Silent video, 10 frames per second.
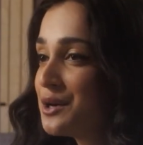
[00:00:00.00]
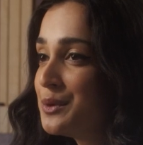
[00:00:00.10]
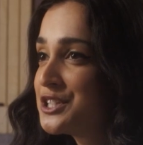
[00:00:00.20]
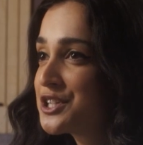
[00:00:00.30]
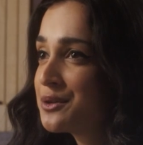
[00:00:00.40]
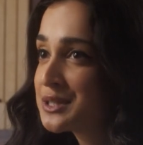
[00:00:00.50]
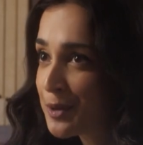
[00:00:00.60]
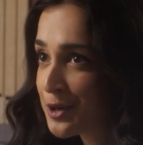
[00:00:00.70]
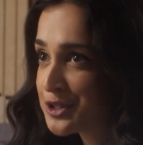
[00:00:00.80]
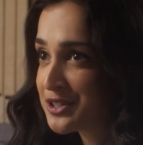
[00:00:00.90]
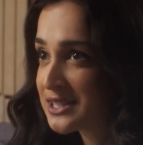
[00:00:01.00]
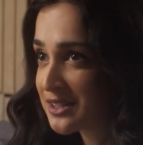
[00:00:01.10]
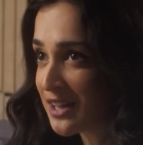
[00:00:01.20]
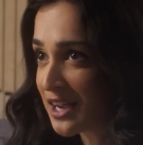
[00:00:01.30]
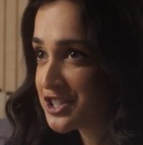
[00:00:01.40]
We chose poetry
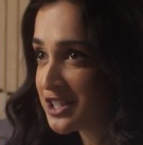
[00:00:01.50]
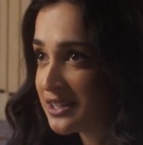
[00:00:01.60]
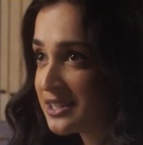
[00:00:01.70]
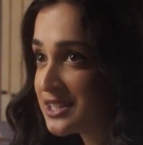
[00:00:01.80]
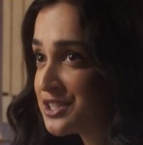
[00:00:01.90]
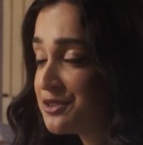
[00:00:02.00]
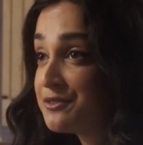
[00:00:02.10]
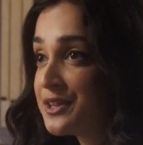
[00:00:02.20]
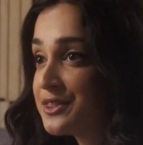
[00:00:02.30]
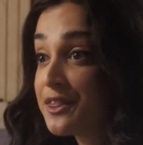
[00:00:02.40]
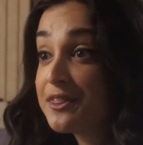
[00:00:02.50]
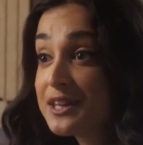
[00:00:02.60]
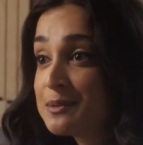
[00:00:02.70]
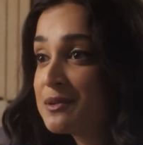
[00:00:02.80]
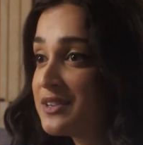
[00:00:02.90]
selections to fit the
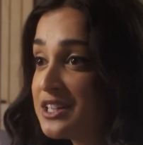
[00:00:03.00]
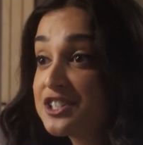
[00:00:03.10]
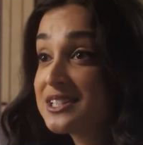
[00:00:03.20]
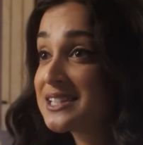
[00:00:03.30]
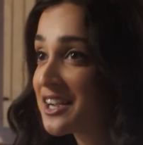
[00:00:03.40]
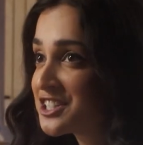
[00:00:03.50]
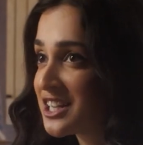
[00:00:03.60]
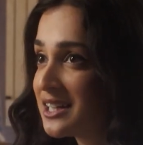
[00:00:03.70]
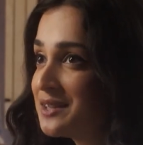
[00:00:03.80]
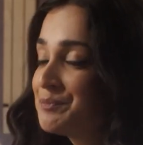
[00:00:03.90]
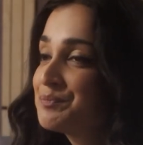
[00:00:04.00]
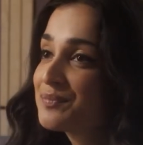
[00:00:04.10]
theme of each section,